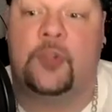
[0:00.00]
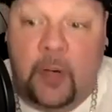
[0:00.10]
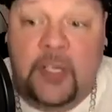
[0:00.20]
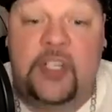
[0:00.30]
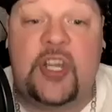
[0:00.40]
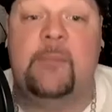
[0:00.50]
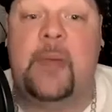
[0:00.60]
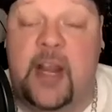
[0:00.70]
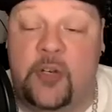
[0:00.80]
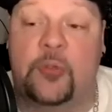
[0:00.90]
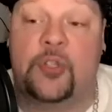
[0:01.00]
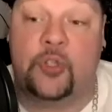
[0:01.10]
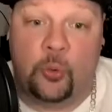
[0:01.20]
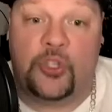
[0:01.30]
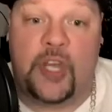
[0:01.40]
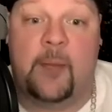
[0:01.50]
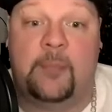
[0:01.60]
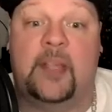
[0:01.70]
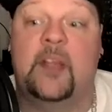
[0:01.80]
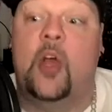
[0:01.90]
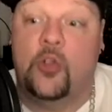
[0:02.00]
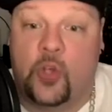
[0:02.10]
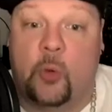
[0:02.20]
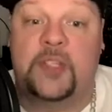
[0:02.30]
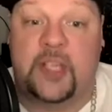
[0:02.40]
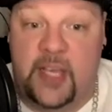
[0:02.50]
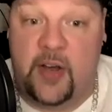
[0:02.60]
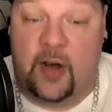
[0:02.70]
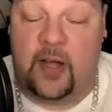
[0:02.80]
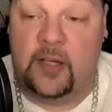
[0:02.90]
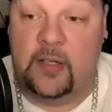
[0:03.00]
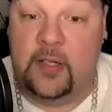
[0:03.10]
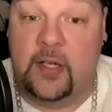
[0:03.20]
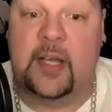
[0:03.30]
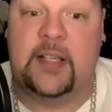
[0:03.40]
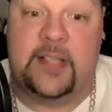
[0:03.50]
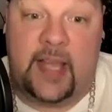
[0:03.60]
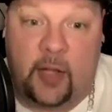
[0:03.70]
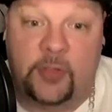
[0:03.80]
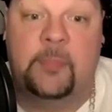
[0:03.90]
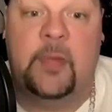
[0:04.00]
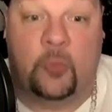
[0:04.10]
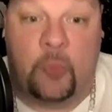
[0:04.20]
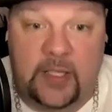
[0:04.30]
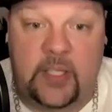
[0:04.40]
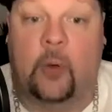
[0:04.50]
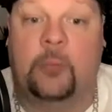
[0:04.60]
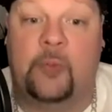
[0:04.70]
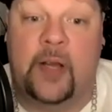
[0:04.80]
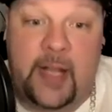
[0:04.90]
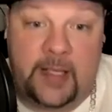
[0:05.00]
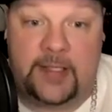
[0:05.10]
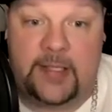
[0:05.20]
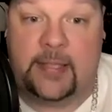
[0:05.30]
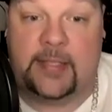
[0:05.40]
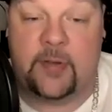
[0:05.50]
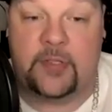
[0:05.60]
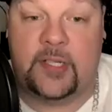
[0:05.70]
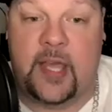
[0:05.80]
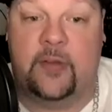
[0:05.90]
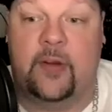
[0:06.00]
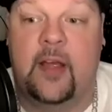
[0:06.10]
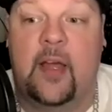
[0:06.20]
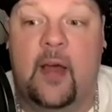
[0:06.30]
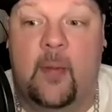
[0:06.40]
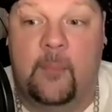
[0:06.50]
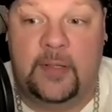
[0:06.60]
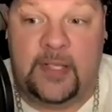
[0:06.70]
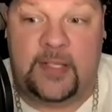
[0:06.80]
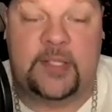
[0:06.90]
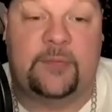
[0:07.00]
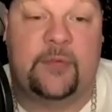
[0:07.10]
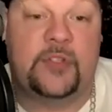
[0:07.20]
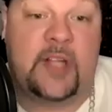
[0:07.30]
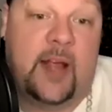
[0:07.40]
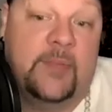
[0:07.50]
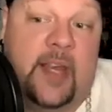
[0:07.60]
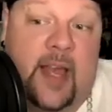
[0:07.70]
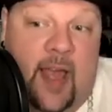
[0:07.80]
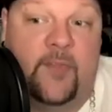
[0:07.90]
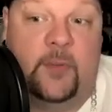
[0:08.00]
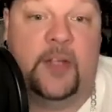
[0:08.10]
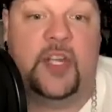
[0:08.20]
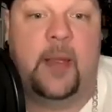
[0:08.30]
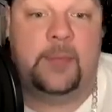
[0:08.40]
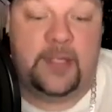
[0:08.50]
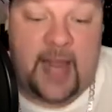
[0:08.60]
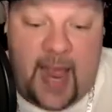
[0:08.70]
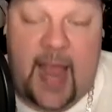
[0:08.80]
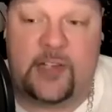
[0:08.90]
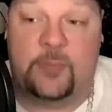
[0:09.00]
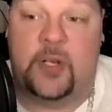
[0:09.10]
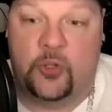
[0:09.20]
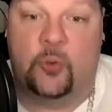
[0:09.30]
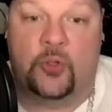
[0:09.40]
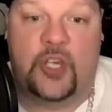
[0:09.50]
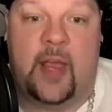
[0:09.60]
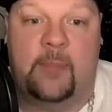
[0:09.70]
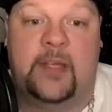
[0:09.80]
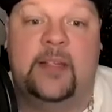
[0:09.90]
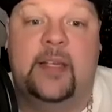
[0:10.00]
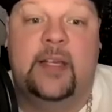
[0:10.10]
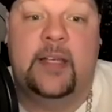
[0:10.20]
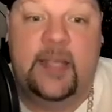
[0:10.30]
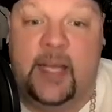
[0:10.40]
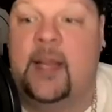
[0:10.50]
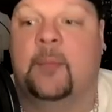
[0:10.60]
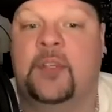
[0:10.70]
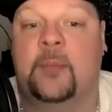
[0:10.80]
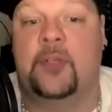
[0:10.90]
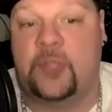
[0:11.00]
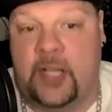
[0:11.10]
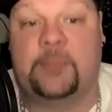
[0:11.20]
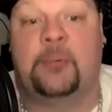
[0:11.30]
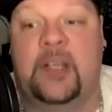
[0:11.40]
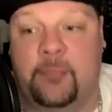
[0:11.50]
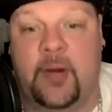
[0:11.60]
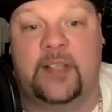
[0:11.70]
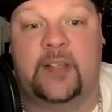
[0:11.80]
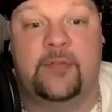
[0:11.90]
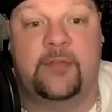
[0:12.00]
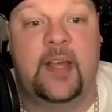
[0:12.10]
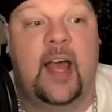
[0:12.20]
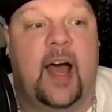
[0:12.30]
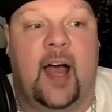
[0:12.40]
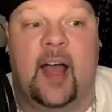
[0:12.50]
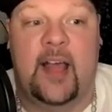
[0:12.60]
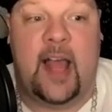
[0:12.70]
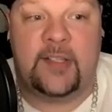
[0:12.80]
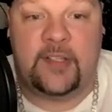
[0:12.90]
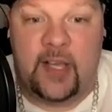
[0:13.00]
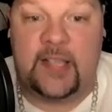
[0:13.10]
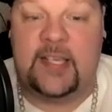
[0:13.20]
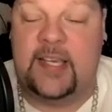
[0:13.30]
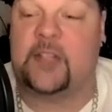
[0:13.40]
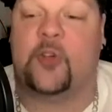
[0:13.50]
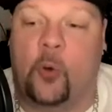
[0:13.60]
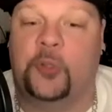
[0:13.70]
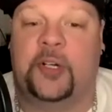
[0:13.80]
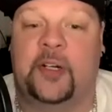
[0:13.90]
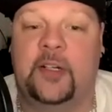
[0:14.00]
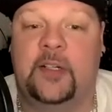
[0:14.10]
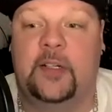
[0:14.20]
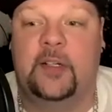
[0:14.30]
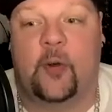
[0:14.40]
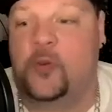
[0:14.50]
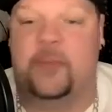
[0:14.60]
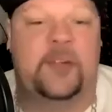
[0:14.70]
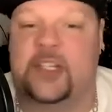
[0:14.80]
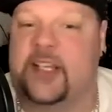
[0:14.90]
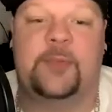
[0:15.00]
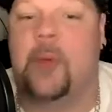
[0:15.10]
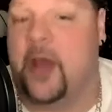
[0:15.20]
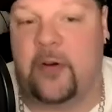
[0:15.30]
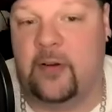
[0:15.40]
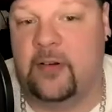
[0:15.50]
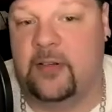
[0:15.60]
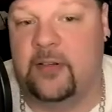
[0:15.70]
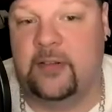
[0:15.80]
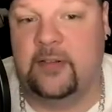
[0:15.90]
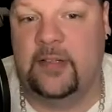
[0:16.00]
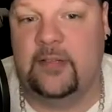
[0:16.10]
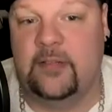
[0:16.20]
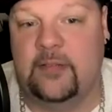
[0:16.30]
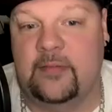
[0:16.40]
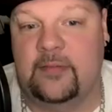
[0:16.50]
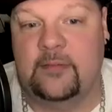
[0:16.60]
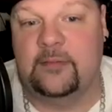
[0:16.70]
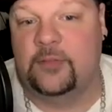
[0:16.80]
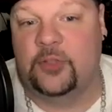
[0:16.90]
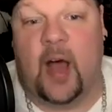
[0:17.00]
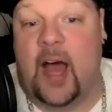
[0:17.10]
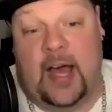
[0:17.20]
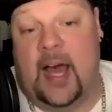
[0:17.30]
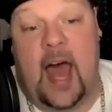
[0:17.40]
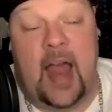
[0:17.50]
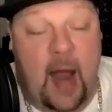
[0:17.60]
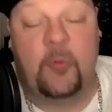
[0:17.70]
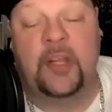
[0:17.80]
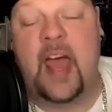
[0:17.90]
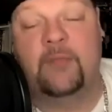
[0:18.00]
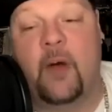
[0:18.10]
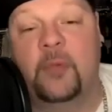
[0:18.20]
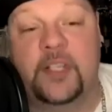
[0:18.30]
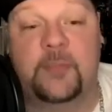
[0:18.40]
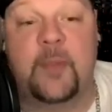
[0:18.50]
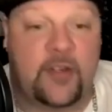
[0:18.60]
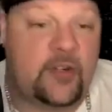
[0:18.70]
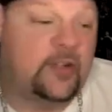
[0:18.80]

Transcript: Ricky Shane Page was a dual champion, so was Akira, because they held the middleweight and the openweight and the tag titles together. But this is the first time that a heavyweight champion has been a dual champion in MLW. So that's pretty impressive. As he gets older, Kojima just gets better. So I really had fun with this match.